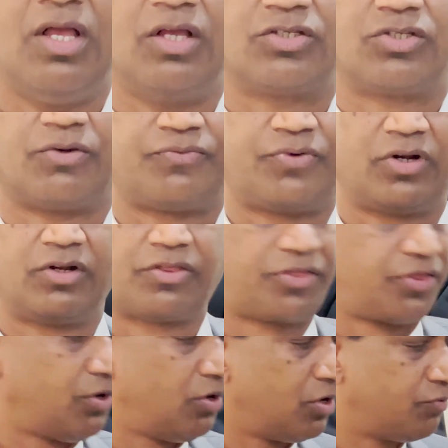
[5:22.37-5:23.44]
So for the
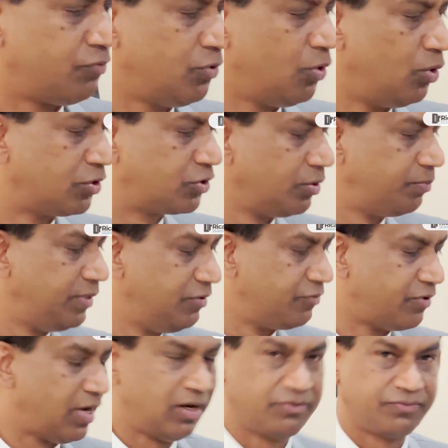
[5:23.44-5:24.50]
third rule to be
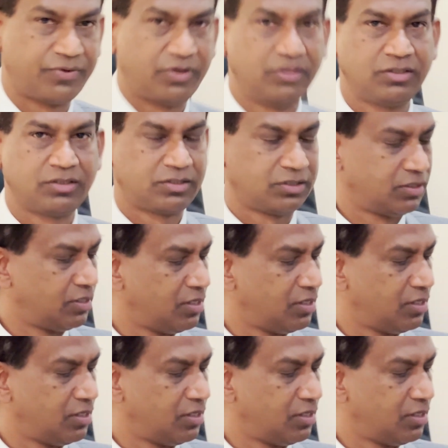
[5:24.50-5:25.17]
relevant,